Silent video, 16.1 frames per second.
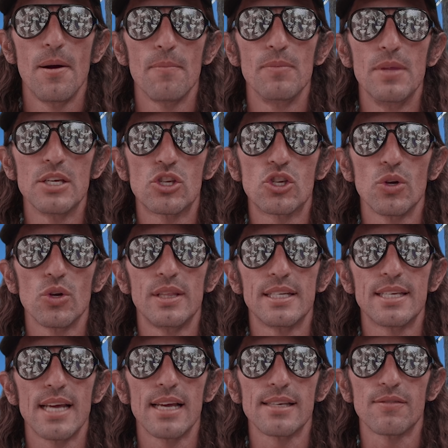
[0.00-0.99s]
This stood the
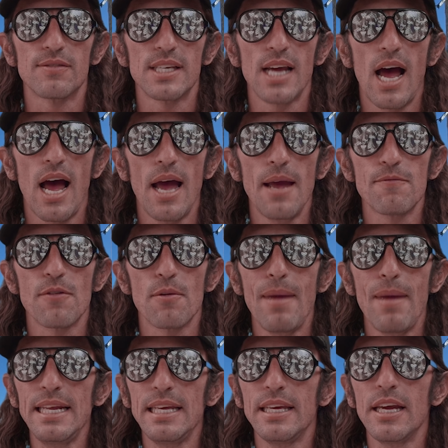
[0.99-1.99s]
test of time for
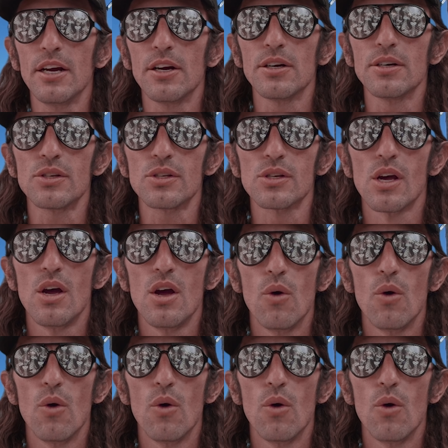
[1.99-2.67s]
many years,